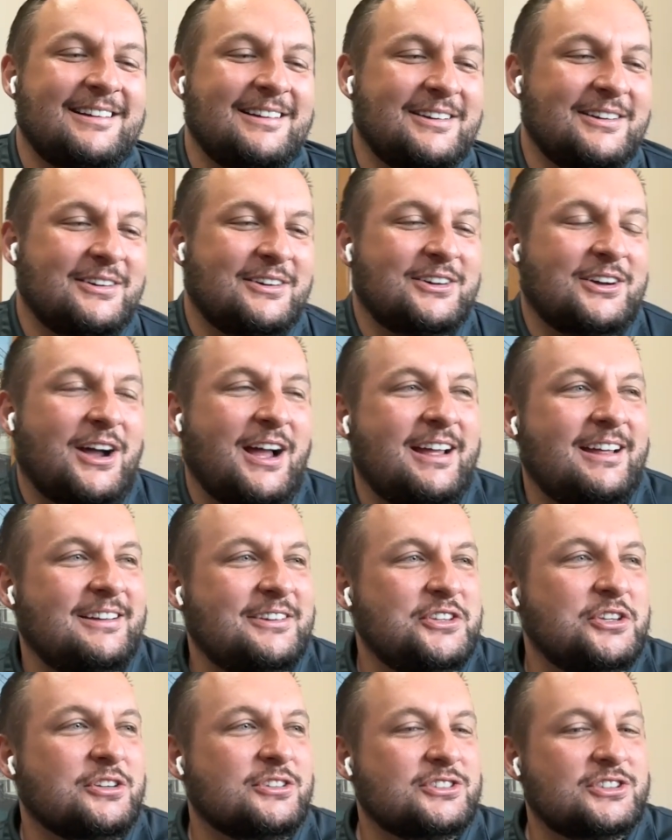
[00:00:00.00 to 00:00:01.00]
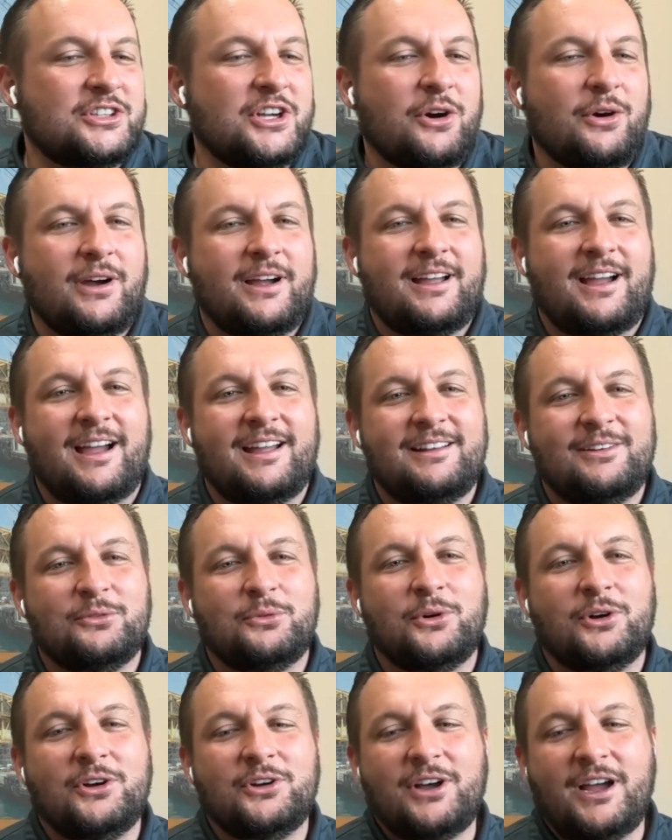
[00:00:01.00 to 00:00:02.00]
Years ago, I
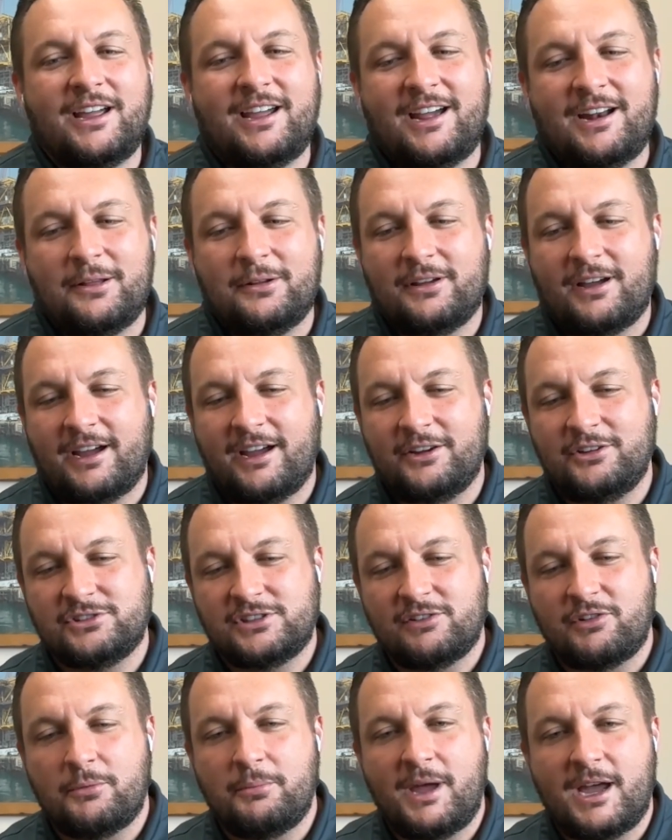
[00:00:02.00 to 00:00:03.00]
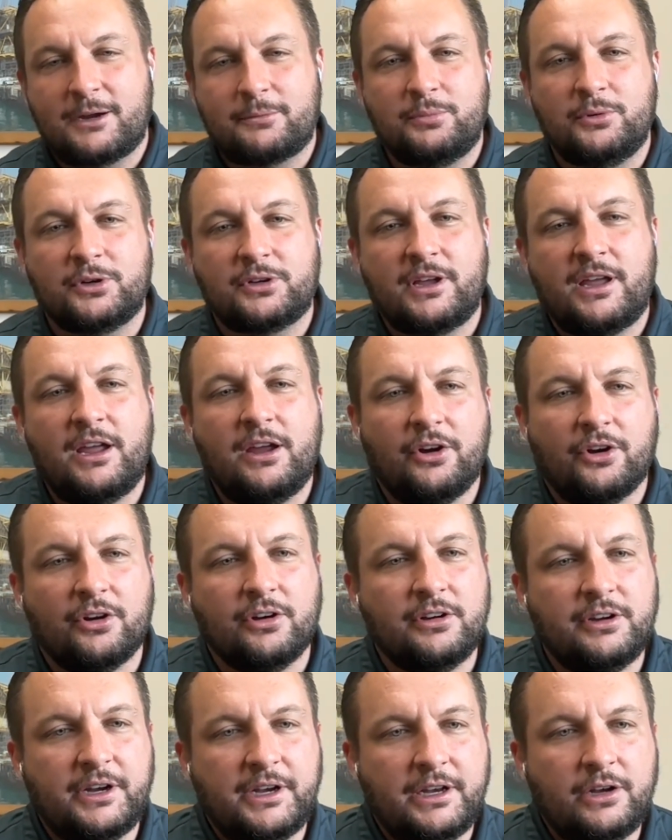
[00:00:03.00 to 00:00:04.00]
used to have a MacBook
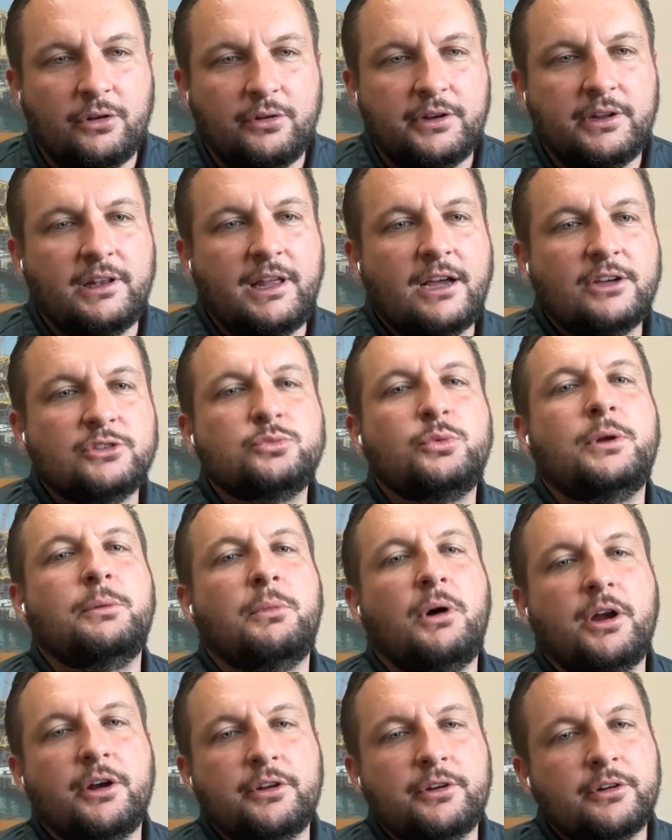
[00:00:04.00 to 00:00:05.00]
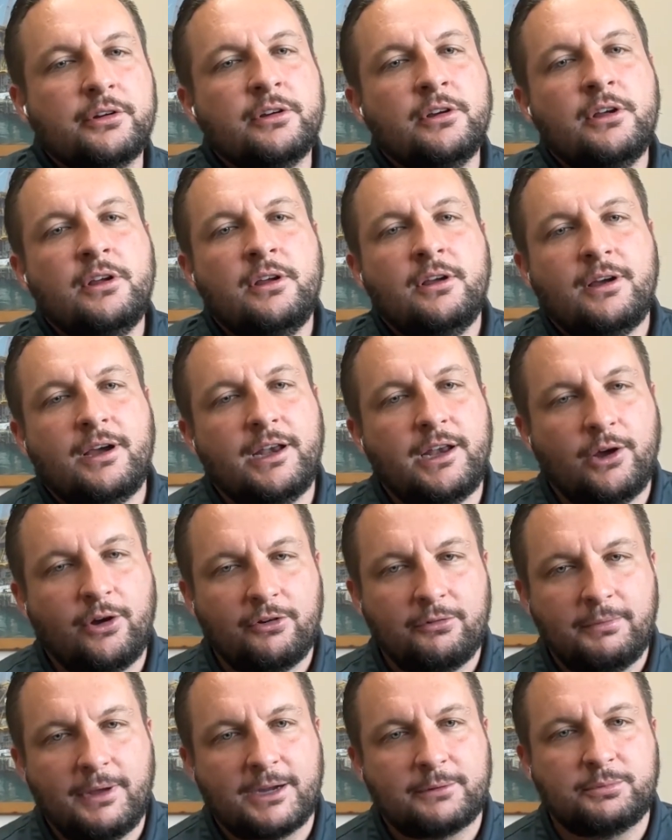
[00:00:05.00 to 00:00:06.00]
Air, and it only allows 1 monitor. I now
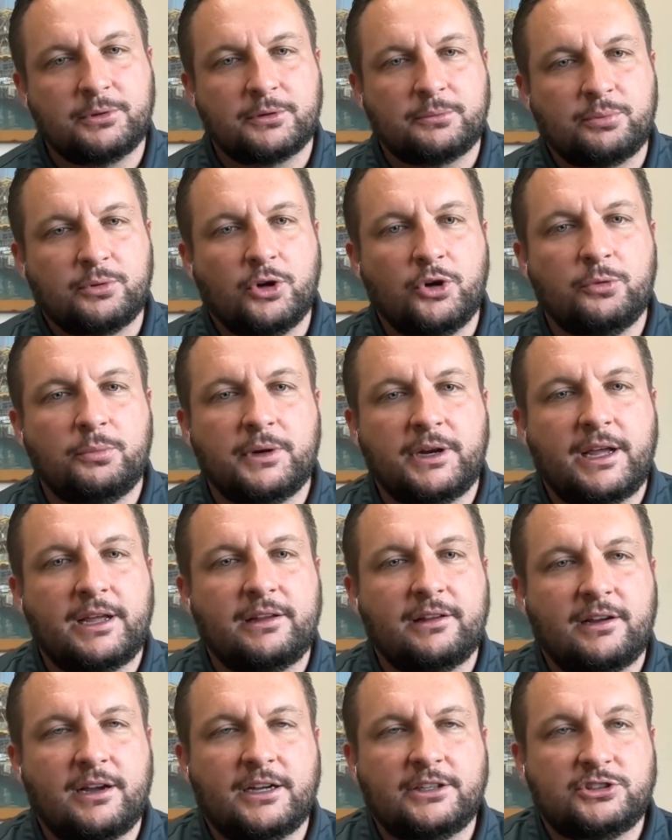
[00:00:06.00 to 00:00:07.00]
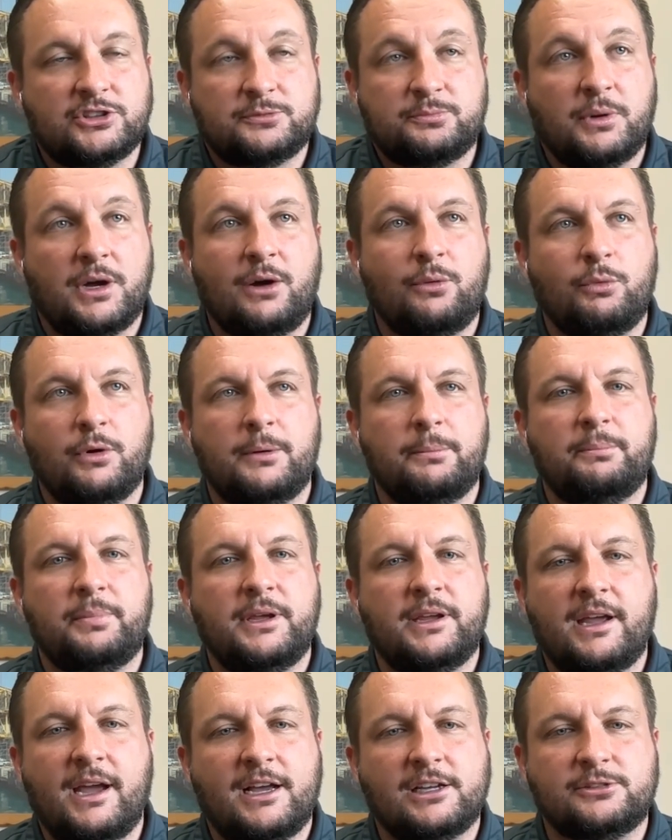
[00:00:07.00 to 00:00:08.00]
have a MacBook Pro, but I just bought one
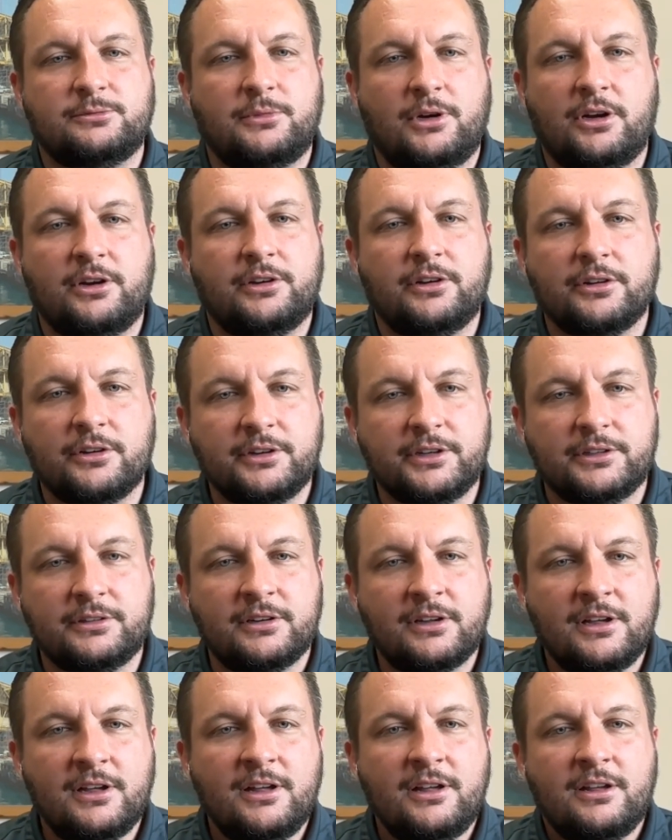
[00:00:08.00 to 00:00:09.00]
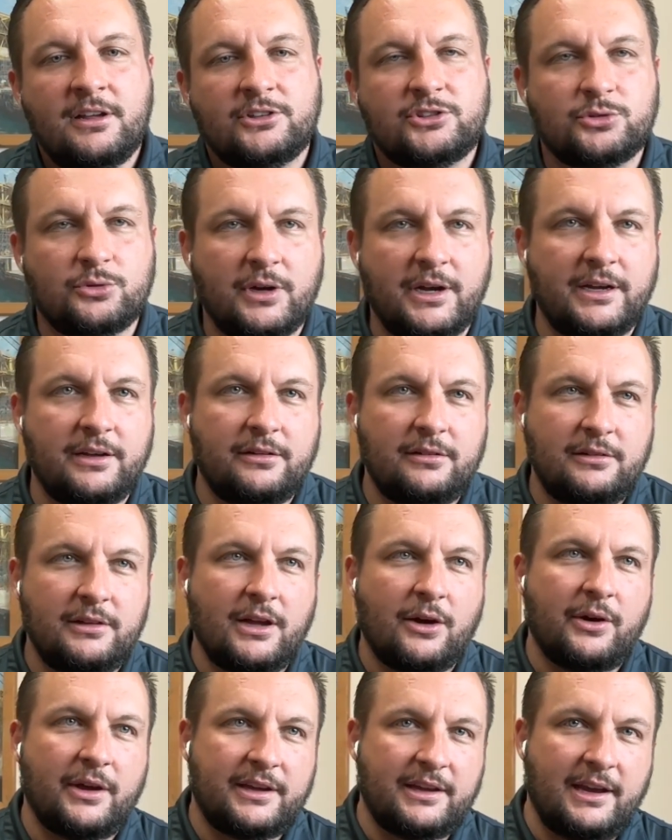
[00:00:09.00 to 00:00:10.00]
big ass monitor, and so I
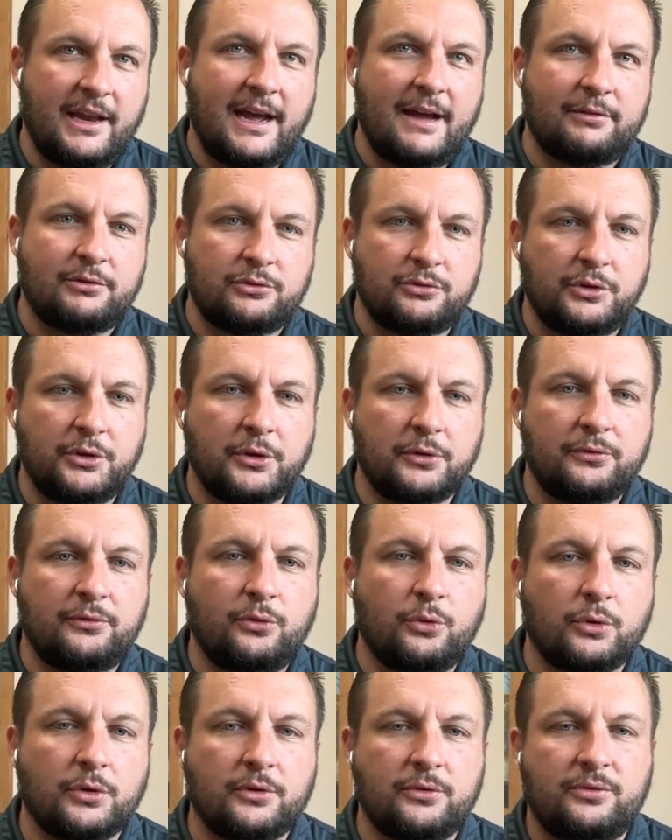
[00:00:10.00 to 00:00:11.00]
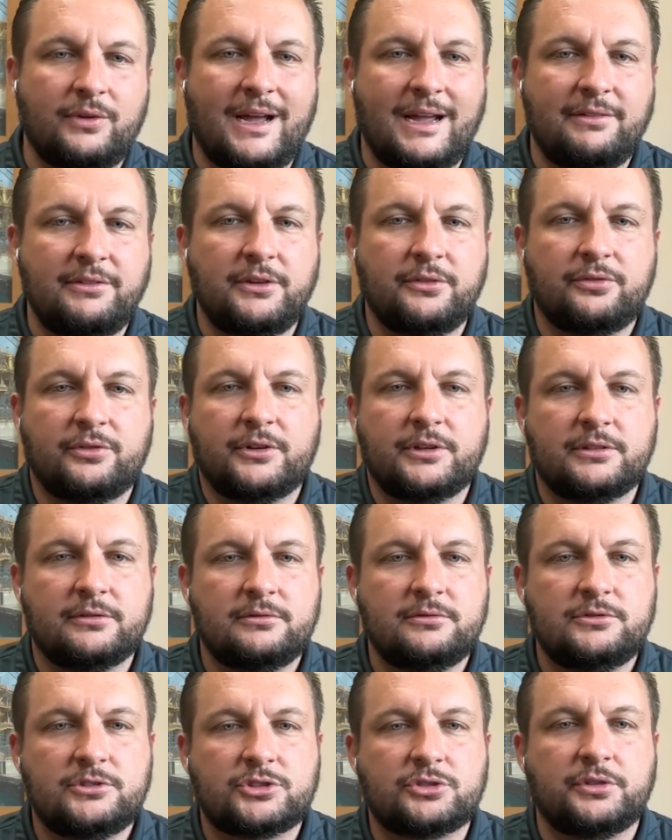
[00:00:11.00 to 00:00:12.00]
can have 3 or 4 or 5 different
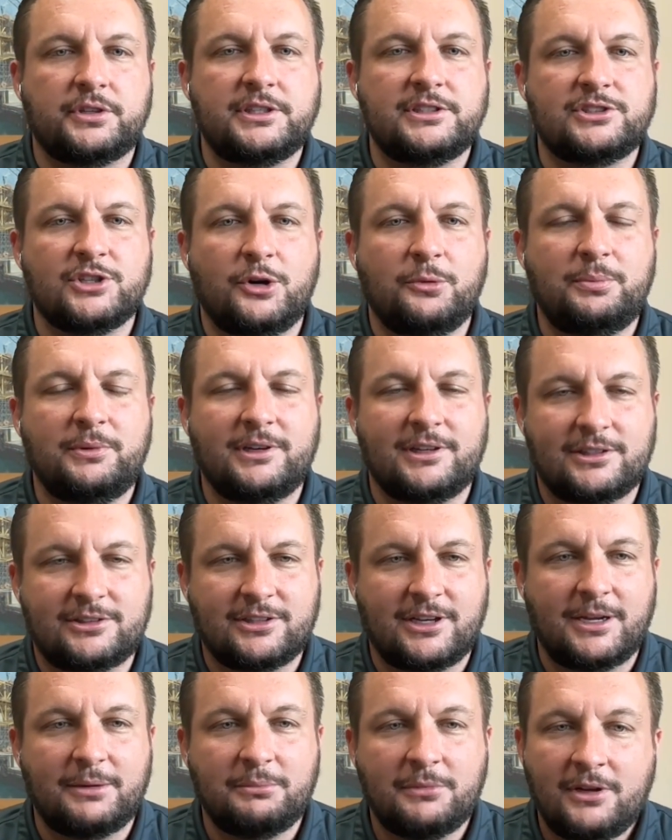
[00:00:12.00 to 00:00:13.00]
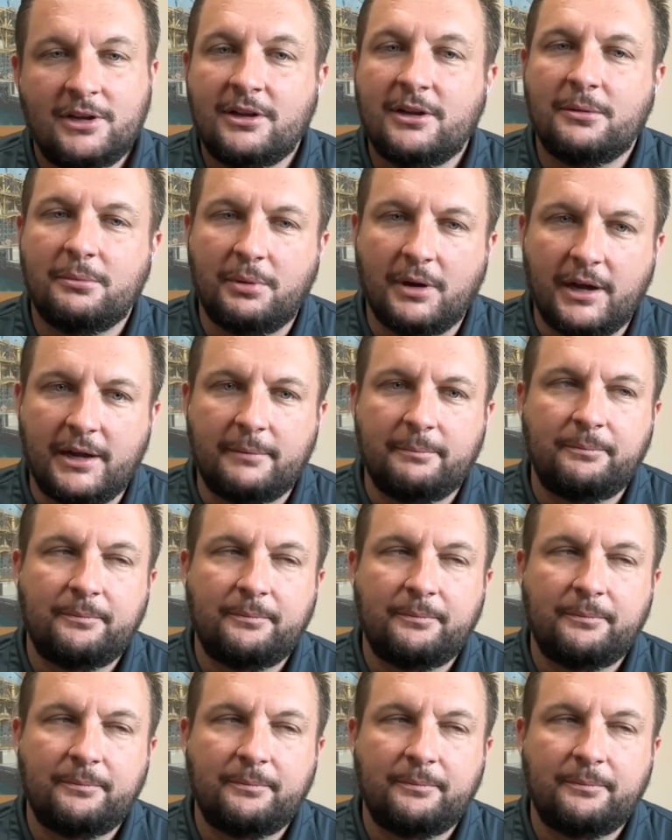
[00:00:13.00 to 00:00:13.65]
screens open at a time. But